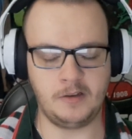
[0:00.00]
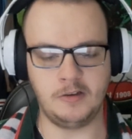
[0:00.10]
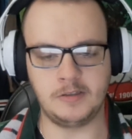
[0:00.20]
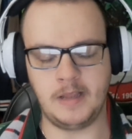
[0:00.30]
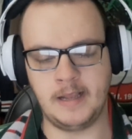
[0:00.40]

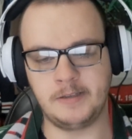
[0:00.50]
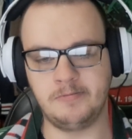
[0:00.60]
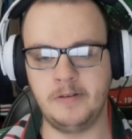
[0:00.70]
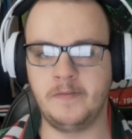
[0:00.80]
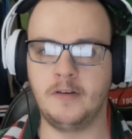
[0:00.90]
because as
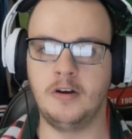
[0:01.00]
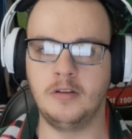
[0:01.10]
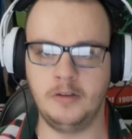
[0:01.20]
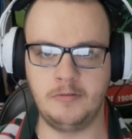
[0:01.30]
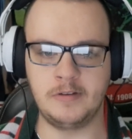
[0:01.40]
we've
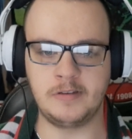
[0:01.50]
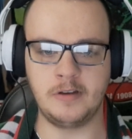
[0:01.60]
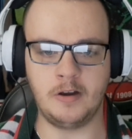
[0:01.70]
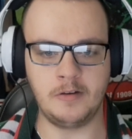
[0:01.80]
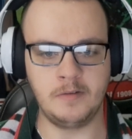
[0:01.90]
got Lewis
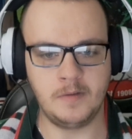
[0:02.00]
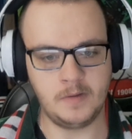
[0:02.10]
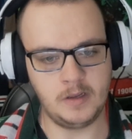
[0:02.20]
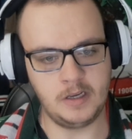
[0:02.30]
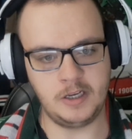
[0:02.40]
Dodd
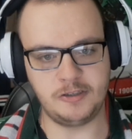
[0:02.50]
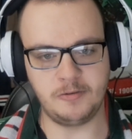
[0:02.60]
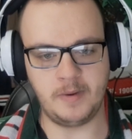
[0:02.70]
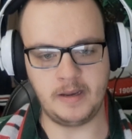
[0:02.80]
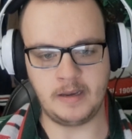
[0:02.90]
and
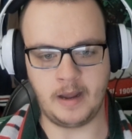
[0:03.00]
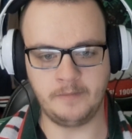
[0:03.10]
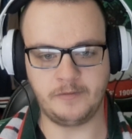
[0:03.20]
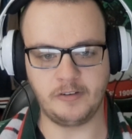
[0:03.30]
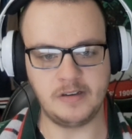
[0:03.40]
Jermaine
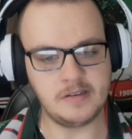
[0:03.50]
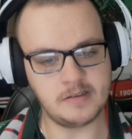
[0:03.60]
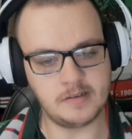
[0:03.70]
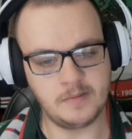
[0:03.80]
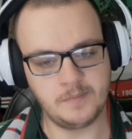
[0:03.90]

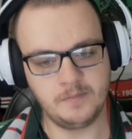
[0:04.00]
Humphreys,